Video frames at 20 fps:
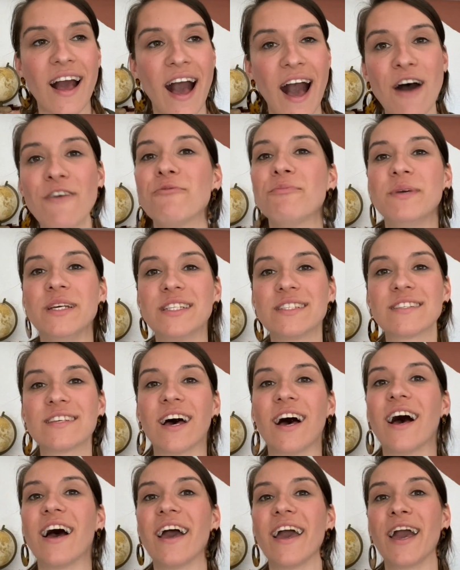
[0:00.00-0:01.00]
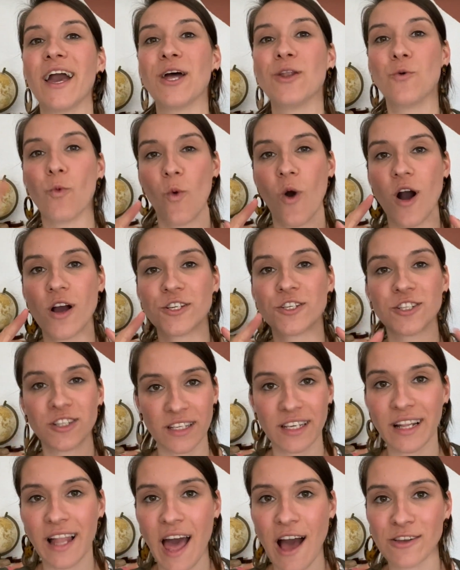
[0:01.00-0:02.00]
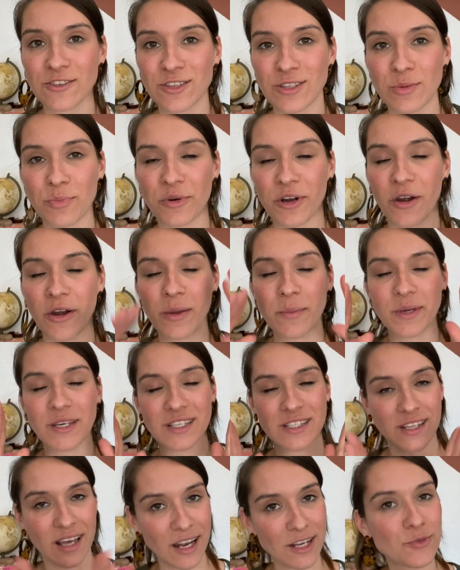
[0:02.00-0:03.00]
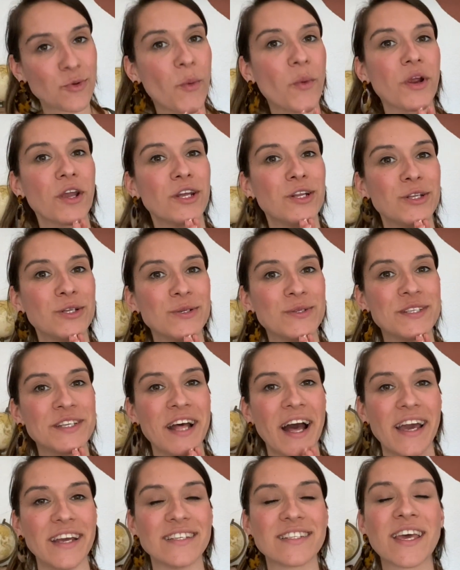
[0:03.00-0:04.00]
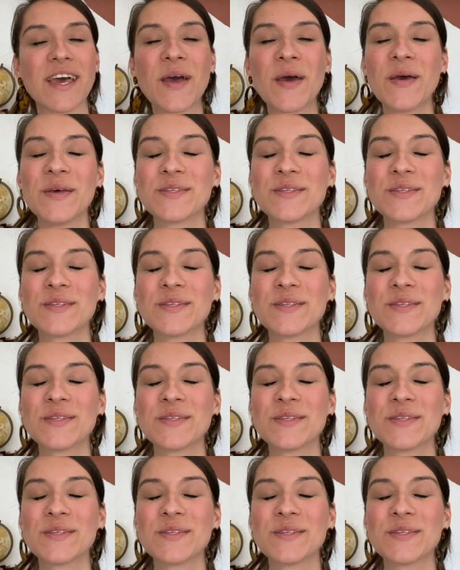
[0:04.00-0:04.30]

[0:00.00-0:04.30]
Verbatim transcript: have pizza, and watch Little House on the Prairie, because that is what we're going to do tonight.